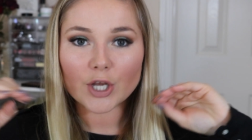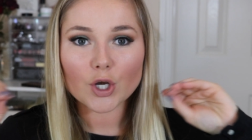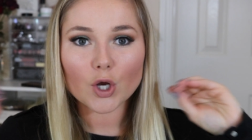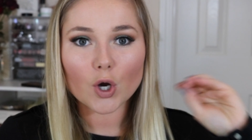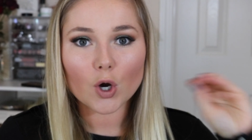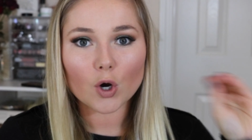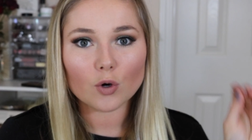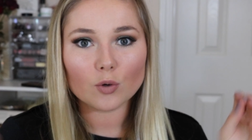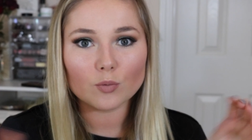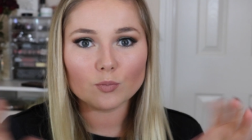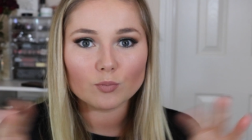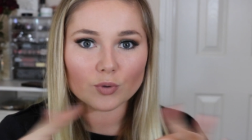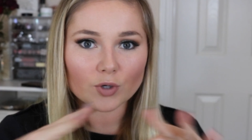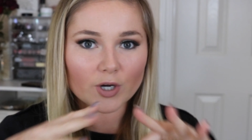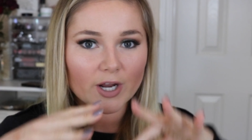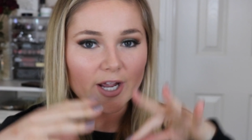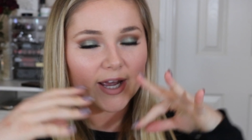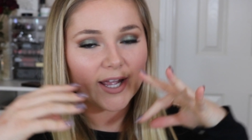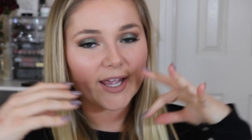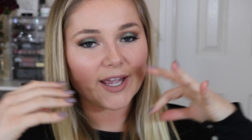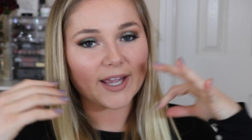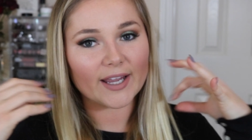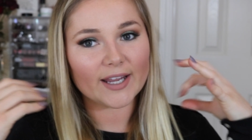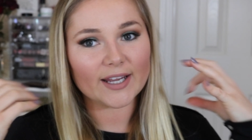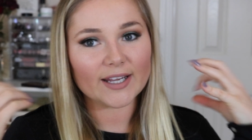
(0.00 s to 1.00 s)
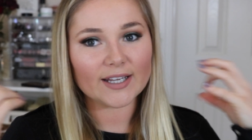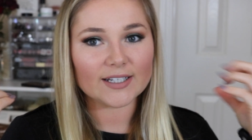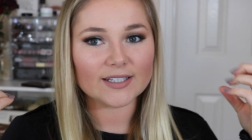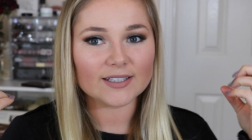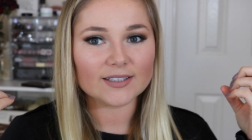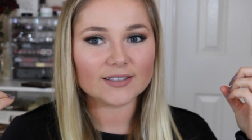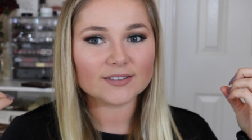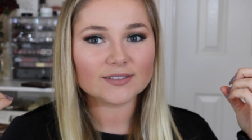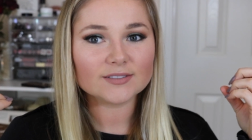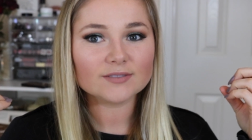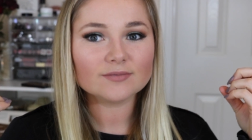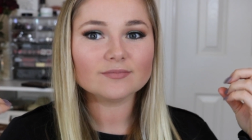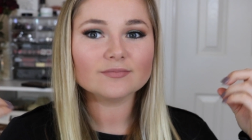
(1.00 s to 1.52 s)
ombre. I
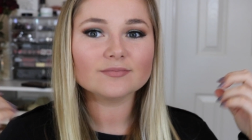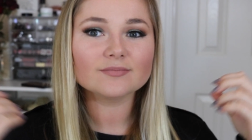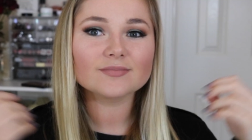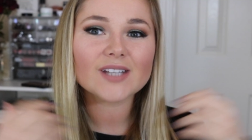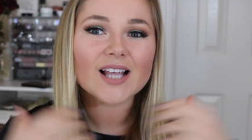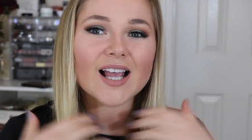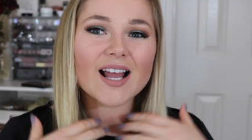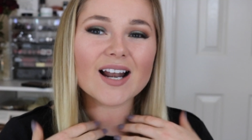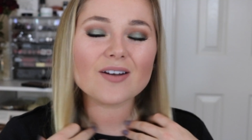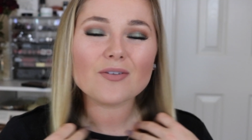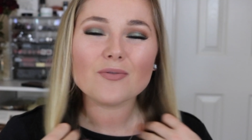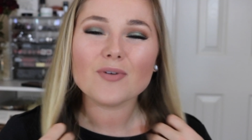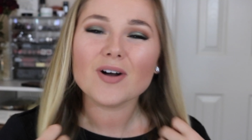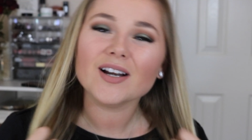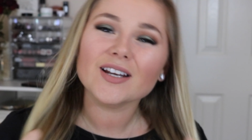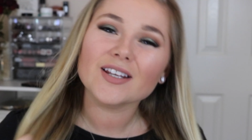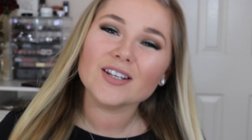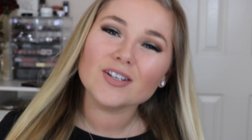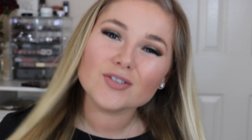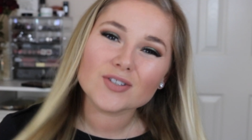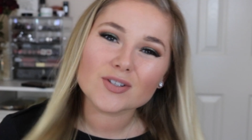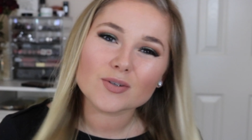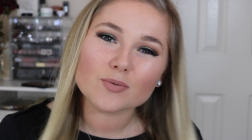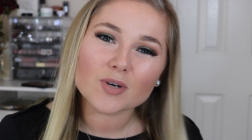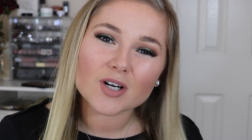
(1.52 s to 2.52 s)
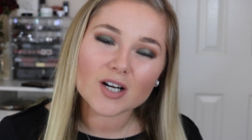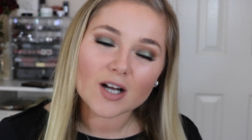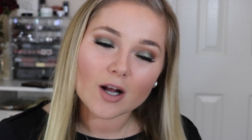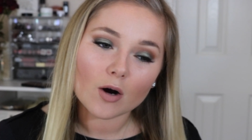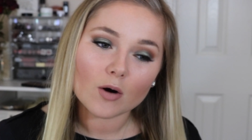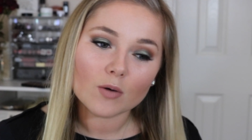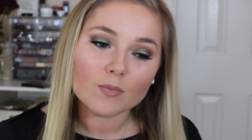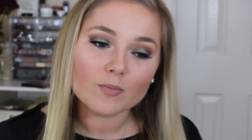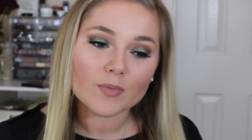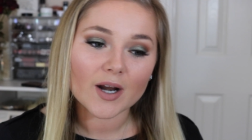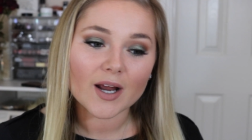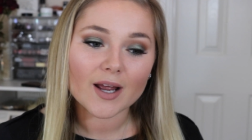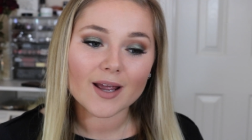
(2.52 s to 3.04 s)
don't want to use the word
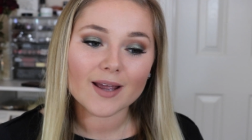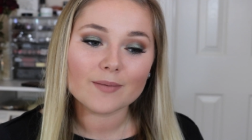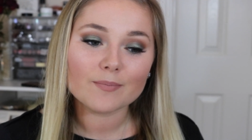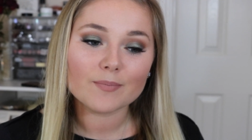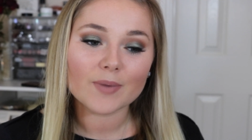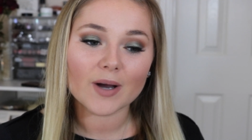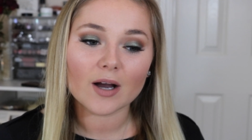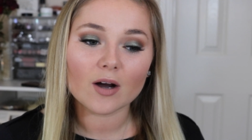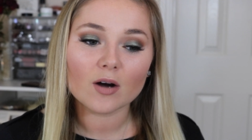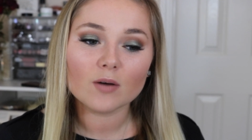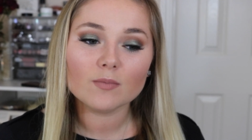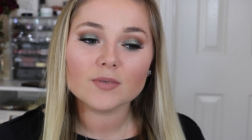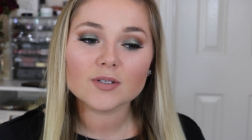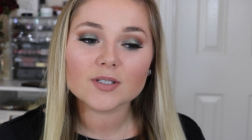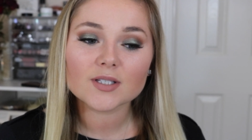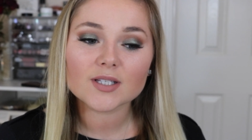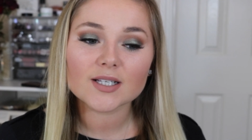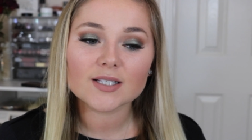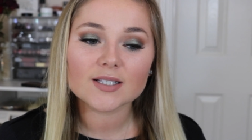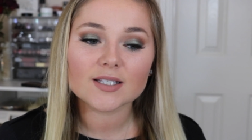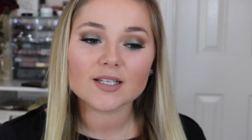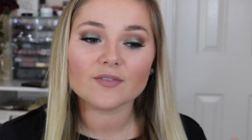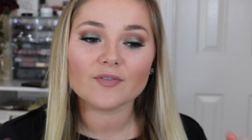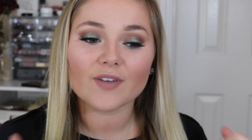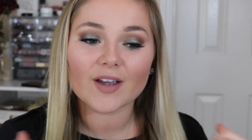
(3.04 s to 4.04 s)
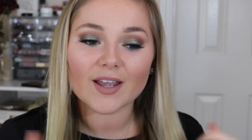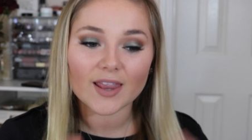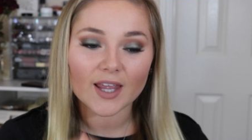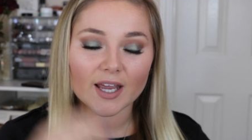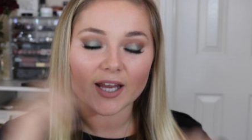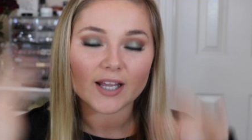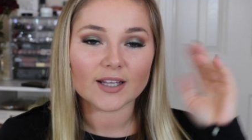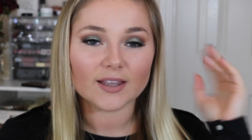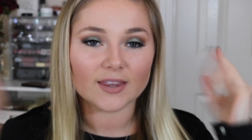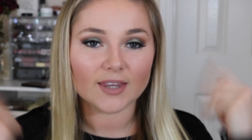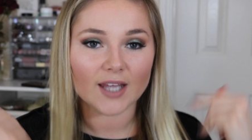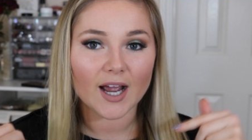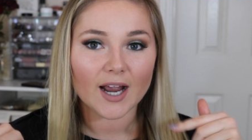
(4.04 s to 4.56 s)
ombre, but almost as if I
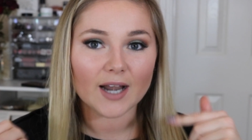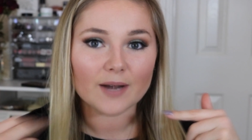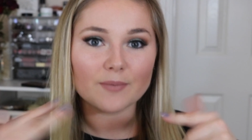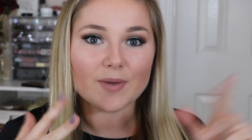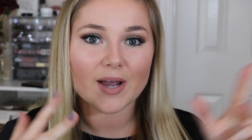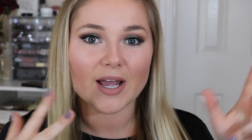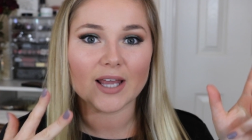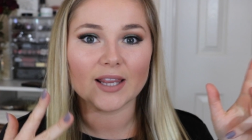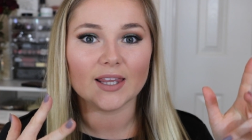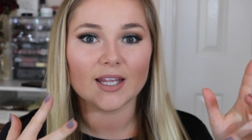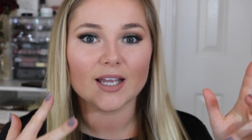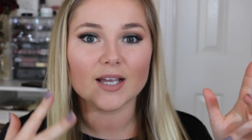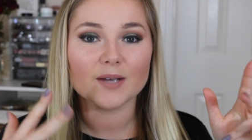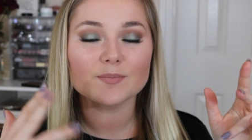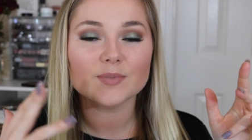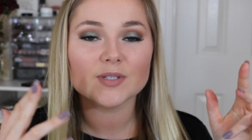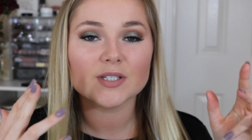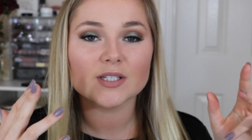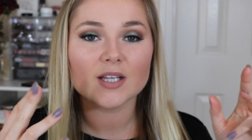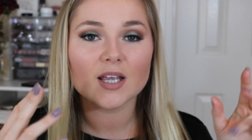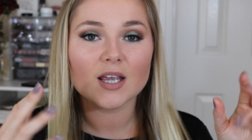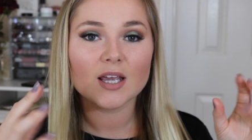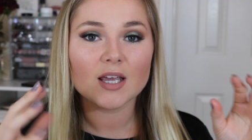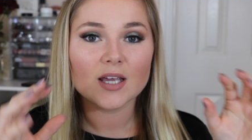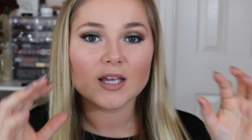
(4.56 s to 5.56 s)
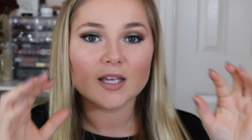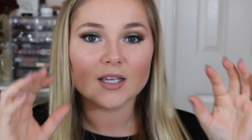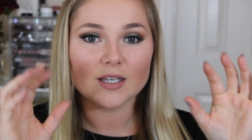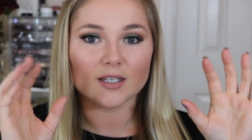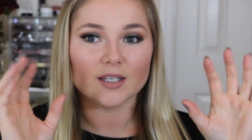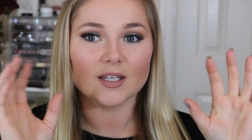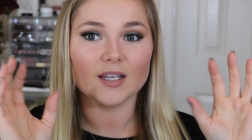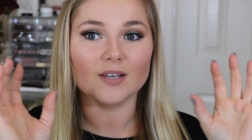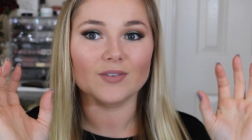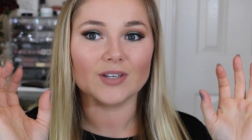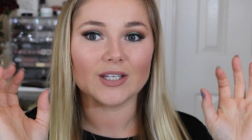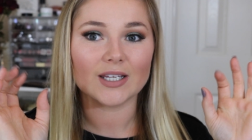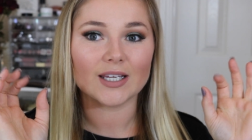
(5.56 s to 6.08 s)
like line my lips,
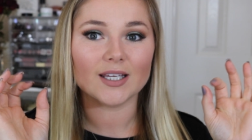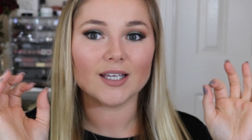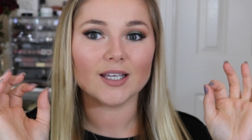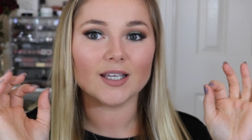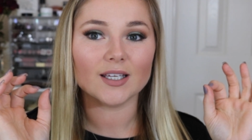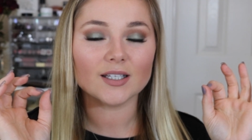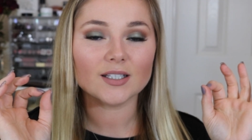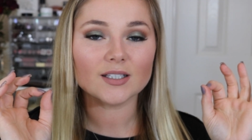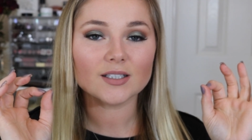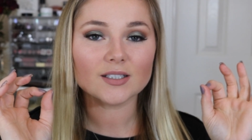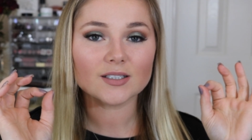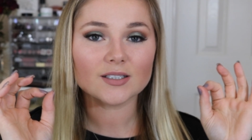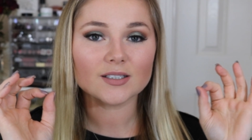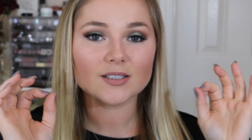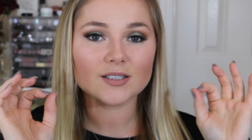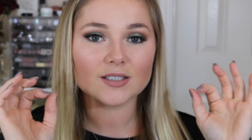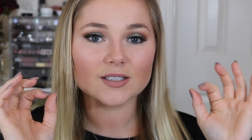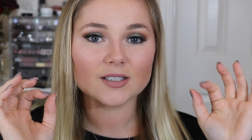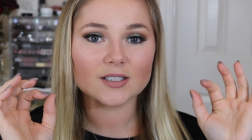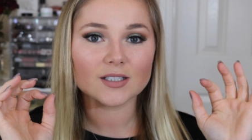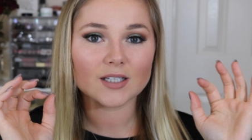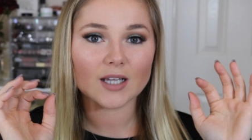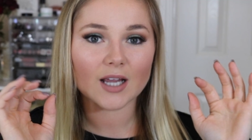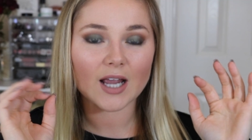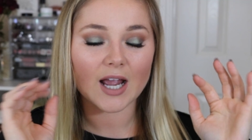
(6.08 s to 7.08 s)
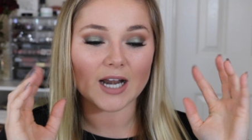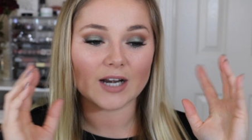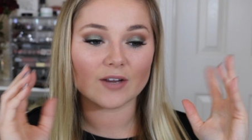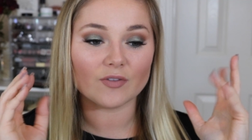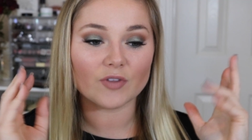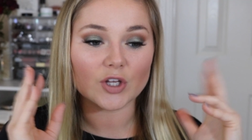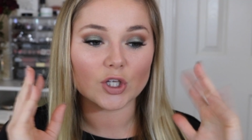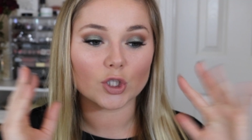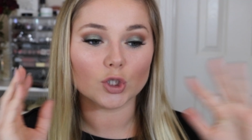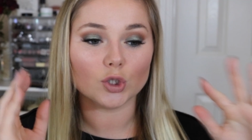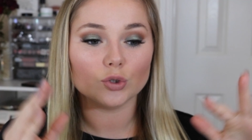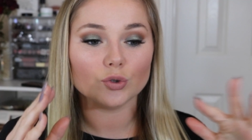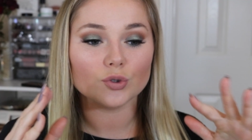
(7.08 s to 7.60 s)
giving it kind of
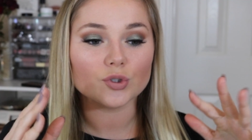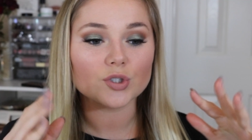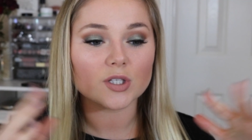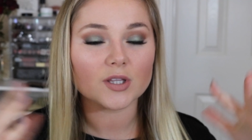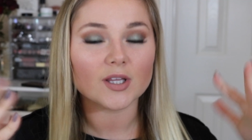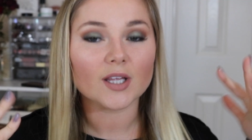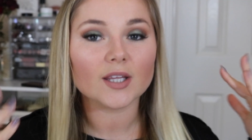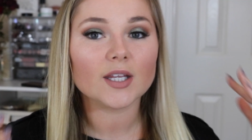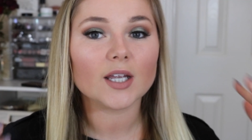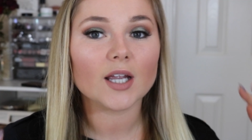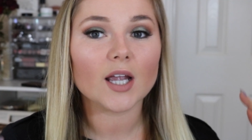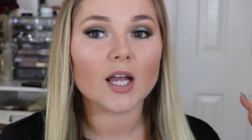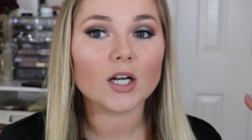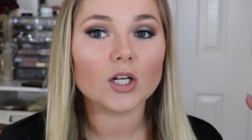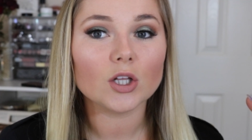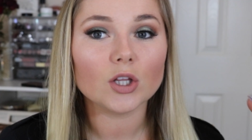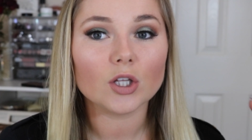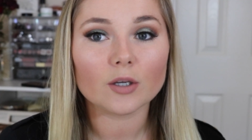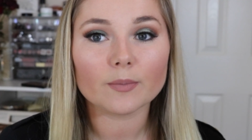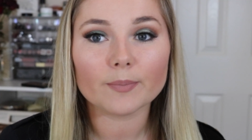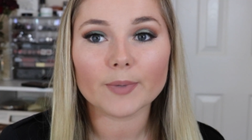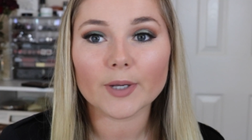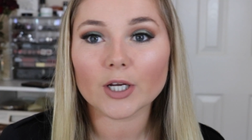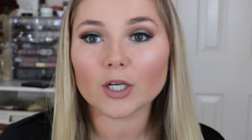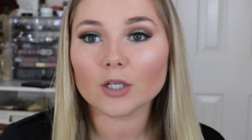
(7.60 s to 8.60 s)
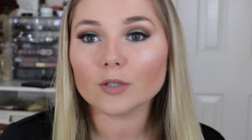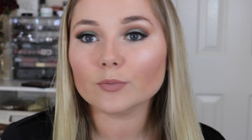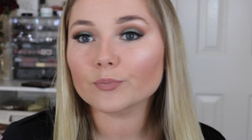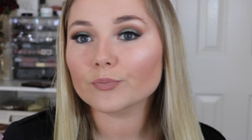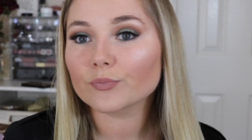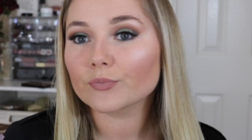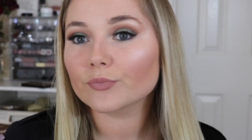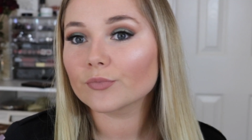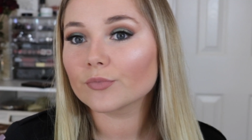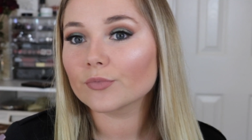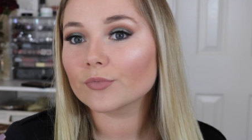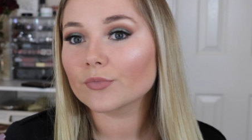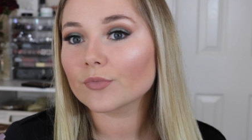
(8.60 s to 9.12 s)
the illusion that they kind of look bigger.
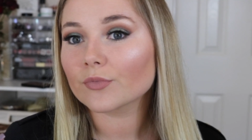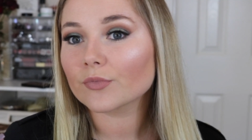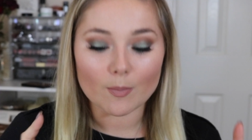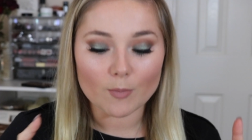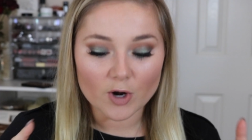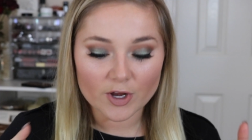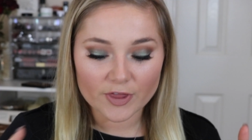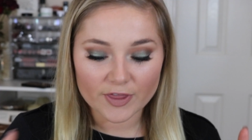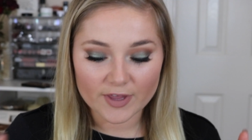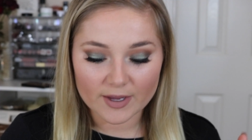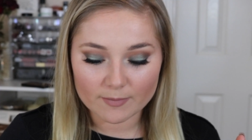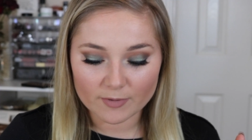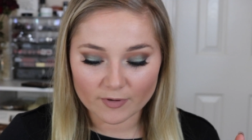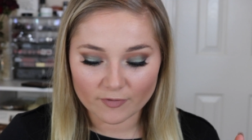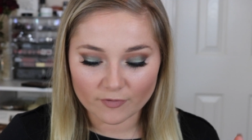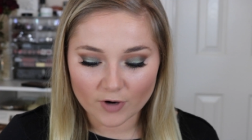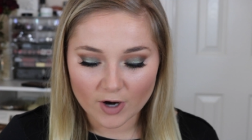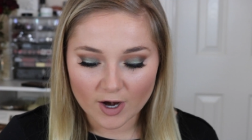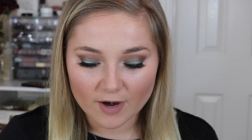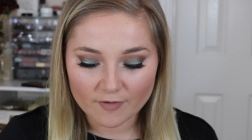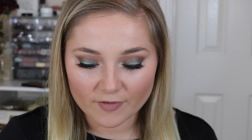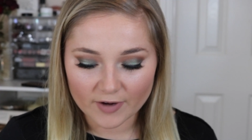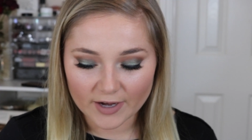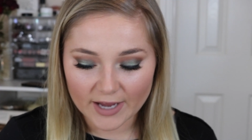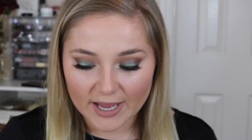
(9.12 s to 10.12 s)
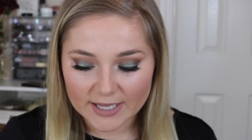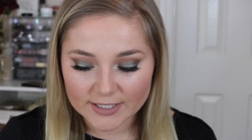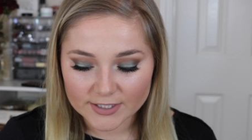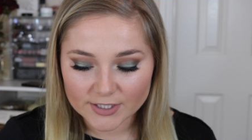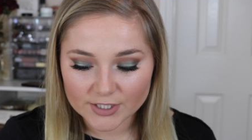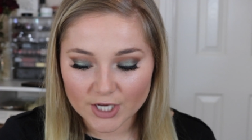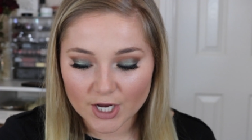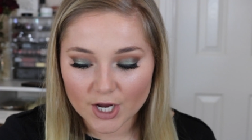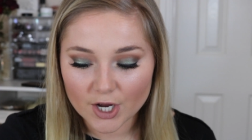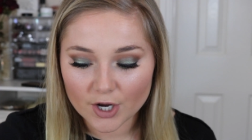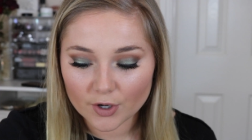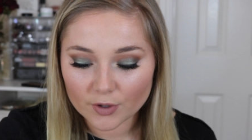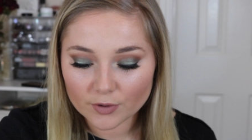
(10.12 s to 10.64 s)
One more thing before I forget.
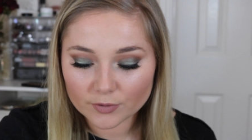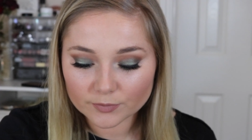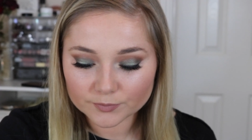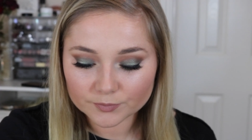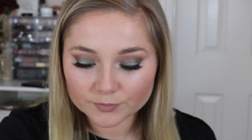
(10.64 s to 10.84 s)
So